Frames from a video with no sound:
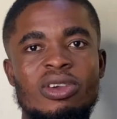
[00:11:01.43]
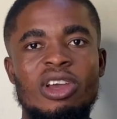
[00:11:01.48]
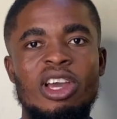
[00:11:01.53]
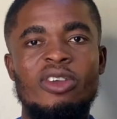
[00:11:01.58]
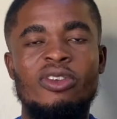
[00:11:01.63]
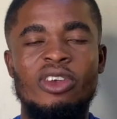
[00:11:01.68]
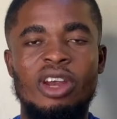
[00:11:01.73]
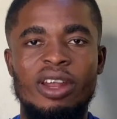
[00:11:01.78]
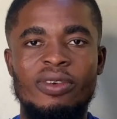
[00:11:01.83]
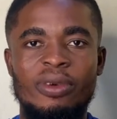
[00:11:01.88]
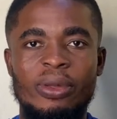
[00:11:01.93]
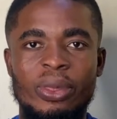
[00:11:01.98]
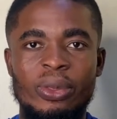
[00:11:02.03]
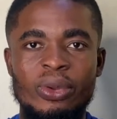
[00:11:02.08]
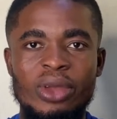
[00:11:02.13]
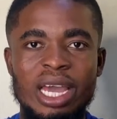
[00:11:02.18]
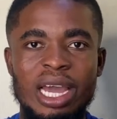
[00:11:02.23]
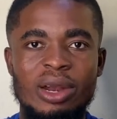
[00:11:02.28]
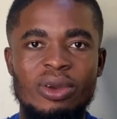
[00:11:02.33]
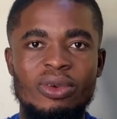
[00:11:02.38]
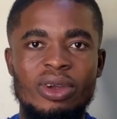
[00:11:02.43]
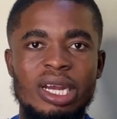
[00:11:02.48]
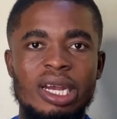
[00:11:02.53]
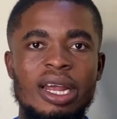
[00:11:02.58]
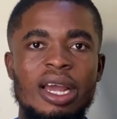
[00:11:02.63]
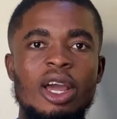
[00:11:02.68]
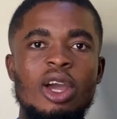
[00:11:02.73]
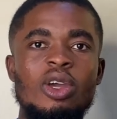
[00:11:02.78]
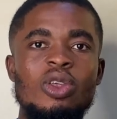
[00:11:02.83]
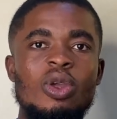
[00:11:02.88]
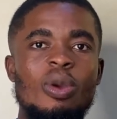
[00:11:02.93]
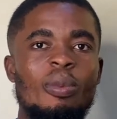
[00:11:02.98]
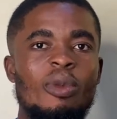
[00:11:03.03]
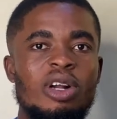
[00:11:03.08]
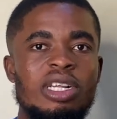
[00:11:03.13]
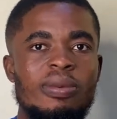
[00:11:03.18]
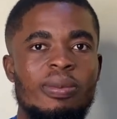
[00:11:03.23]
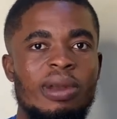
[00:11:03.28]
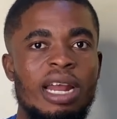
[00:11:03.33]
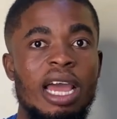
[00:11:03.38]
get for level 300, you
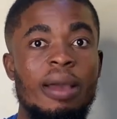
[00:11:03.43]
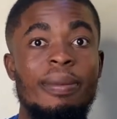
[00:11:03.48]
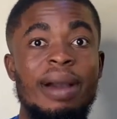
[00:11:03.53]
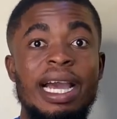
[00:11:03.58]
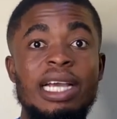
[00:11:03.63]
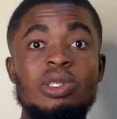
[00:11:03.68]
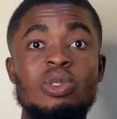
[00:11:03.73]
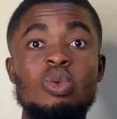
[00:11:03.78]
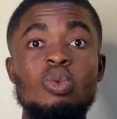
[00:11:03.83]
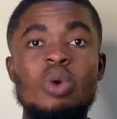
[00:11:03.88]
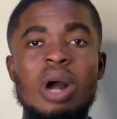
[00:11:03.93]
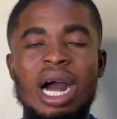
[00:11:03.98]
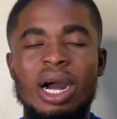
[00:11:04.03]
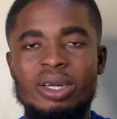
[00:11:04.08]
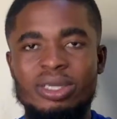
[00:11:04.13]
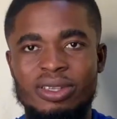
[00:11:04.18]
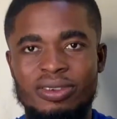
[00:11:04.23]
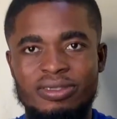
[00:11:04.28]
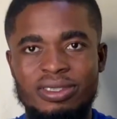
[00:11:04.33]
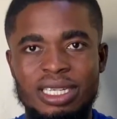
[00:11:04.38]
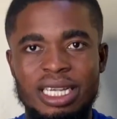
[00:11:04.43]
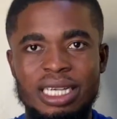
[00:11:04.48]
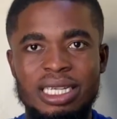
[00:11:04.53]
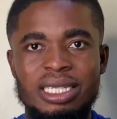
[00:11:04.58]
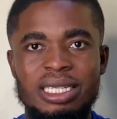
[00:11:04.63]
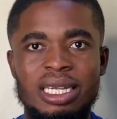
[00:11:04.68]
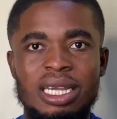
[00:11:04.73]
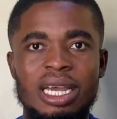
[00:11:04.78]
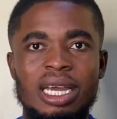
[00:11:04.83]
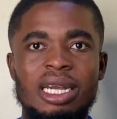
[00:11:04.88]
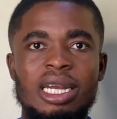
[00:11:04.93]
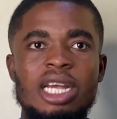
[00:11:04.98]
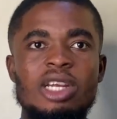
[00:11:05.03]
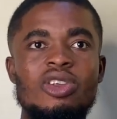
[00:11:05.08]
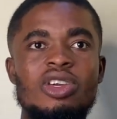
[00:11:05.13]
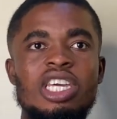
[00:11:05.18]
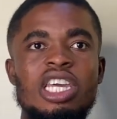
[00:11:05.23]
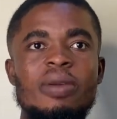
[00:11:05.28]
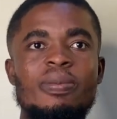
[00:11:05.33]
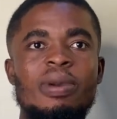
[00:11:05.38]
multiply by 2 out of 6, then you
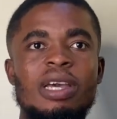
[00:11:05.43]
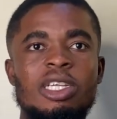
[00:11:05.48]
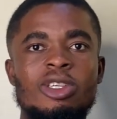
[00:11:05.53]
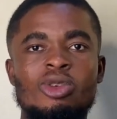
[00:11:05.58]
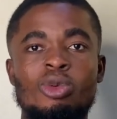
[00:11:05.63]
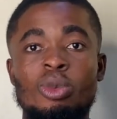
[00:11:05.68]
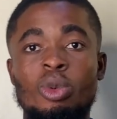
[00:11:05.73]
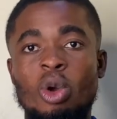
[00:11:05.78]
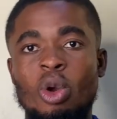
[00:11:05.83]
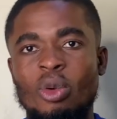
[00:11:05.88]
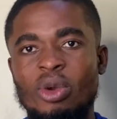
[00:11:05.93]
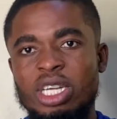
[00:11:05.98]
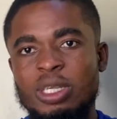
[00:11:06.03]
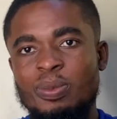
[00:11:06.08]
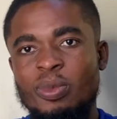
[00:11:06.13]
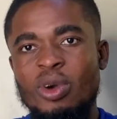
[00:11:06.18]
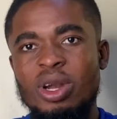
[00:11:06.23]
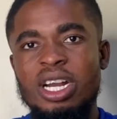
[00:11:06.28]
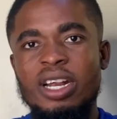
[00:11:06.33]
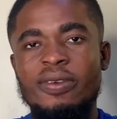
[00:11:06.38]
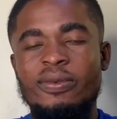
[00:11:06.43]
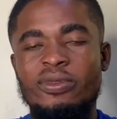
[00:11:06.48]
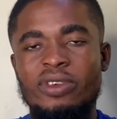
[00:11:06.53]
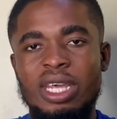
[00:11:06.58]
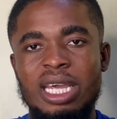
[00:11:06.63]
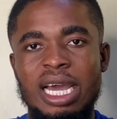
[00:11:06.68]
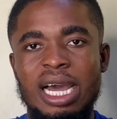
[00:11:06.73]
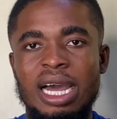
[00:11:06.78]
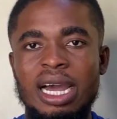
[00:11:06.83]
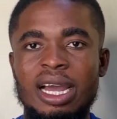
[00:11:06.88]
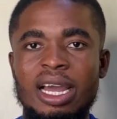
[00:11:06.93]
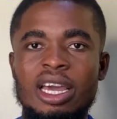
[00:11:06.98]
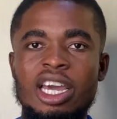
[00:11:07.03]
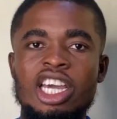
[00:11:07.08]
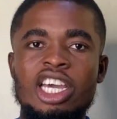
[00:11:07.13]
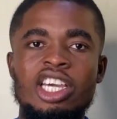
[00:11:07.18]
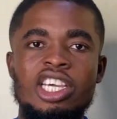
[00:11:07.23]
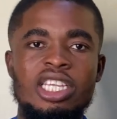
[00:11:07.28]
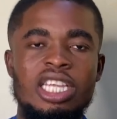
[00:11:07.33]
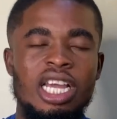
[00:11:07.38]
keep its corresponding figure.
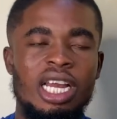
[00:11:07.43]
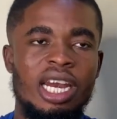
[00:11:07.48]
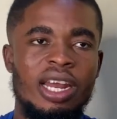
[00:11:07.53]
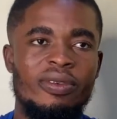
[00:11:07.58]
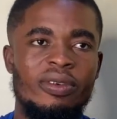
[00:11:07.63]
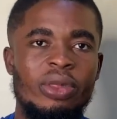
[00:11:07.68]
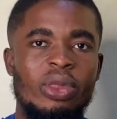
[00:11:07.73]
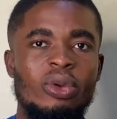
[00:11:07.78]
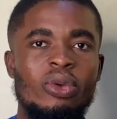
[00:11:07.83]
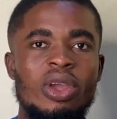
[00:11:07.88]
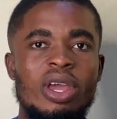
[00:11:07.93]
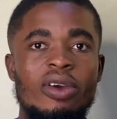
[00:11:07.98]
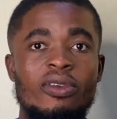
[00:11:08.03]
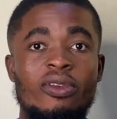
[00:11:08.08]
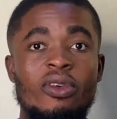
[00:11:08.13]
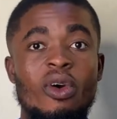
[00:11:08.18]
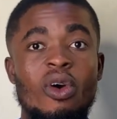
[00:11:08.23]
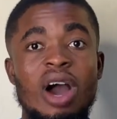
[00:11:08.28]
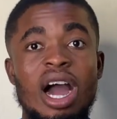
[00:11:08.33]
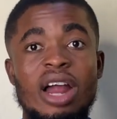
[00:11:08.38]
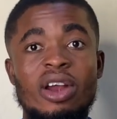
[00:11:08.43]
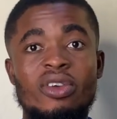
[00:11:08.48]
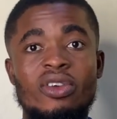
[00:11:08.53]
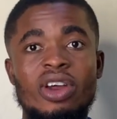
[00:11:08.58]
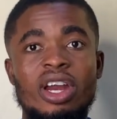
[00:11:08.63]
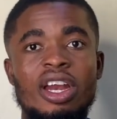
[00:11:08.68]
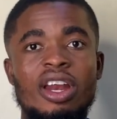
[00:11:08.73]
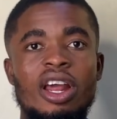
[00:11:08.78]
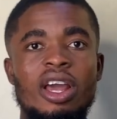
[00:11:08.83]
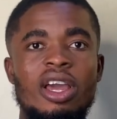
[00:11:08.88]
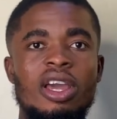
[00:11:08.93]
You take level 400.